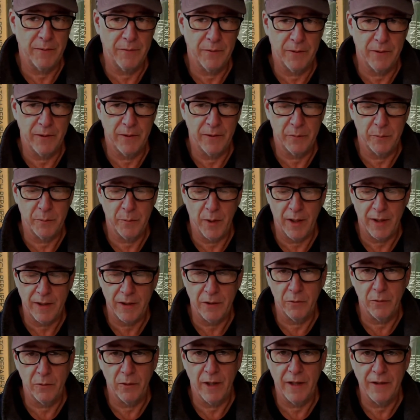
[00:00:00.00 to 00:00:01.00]
for this
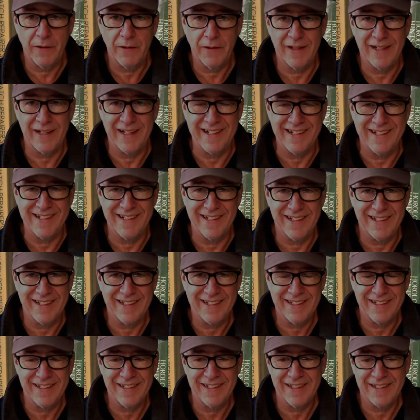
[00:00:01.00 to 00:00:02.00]
pocket watch that I
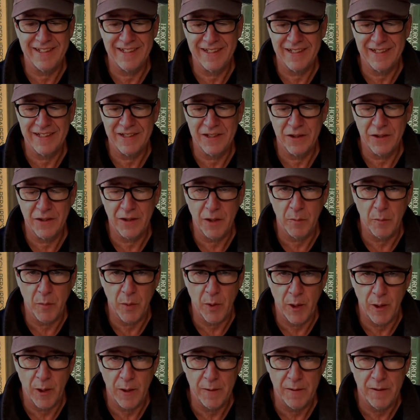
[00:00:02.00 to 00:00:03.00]
just took
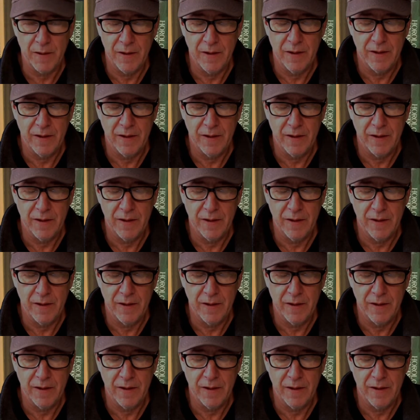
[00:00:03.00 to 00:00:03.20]
apart.